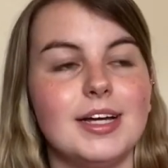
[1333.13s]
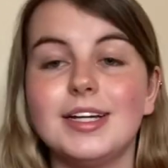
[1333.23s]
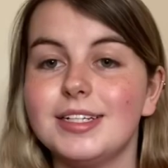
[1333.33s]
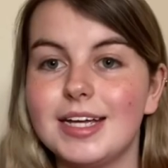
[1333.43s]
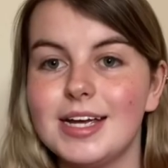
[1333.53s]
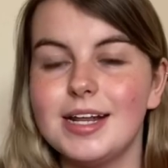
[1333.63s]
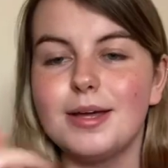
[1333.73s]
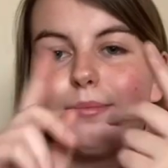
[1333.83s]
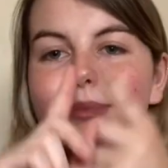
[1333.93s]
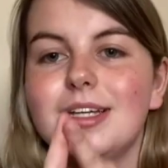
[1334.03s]
did,
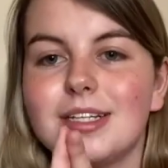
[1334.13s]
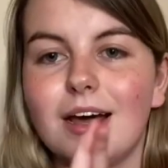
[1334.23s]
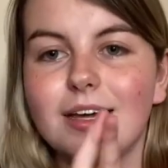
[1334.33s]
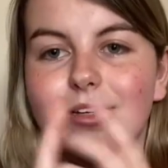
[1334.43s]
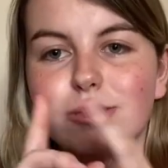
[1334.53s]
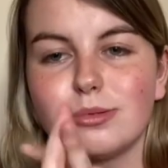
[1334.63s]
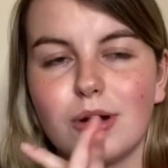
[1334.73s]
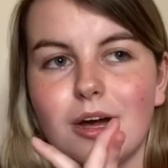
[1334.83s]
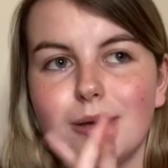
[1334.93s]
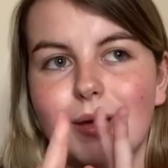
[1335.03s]
please like,
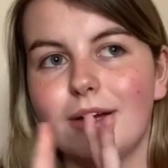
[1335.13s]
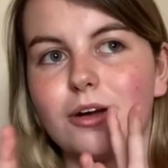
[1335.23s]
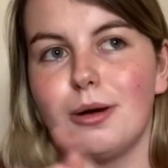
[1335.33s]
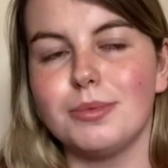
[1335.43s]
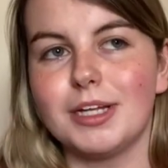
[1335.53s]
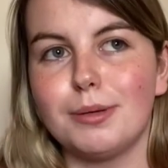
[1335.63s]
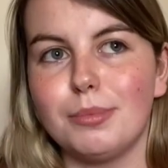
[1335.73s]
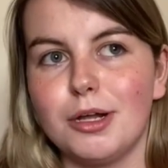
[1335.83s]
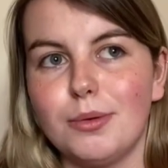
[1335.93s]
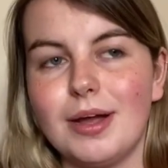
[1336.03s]
subscribe and comment down
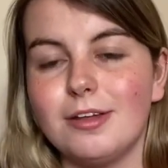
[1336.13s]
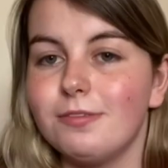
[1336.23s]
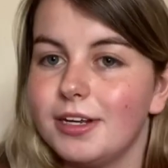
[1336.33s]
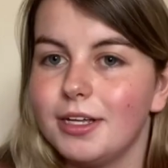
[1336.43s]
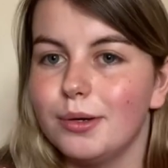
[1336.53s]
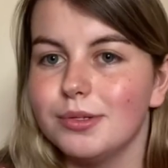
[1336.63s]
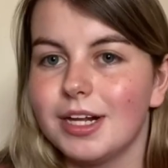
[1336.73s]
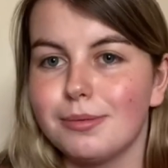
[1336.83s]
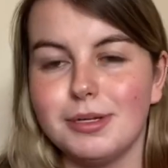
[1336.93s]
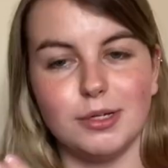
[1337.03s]
below any videos you'd
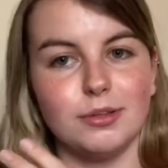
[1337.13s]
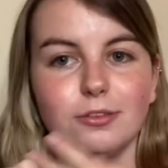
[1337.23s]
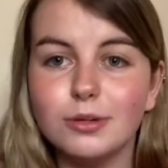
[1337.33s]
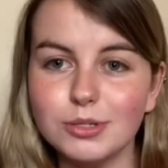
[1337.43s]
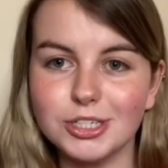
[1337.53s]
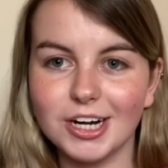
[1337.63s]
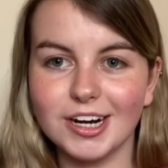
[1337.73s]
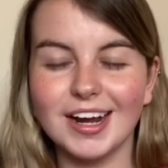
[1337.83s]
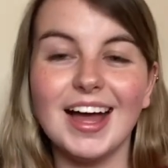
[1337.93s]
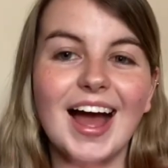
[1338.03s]
like me to do in the future,
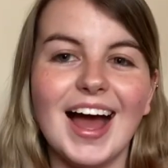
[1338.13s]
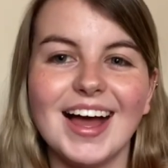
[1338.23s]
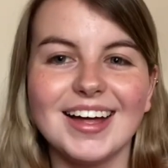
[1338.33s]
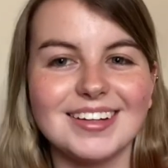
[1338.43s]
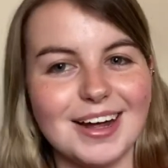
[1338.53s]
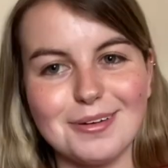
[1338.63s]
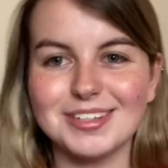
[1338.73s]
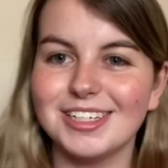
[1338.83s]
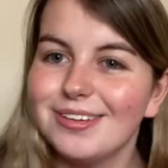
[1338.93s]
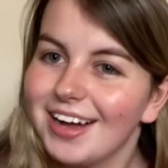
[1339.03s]
and I will
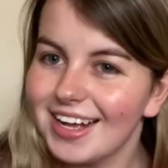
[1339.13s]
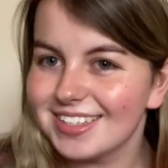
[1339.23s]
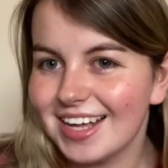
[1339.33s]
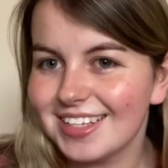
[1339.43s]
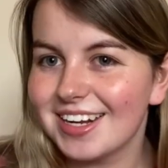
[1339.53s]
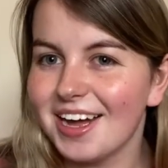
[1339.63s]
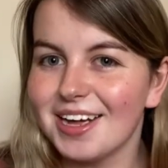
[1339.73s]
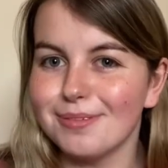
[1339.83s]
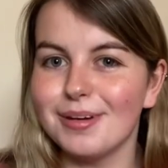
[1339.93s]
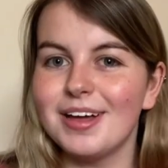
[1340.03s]
see you guys next time.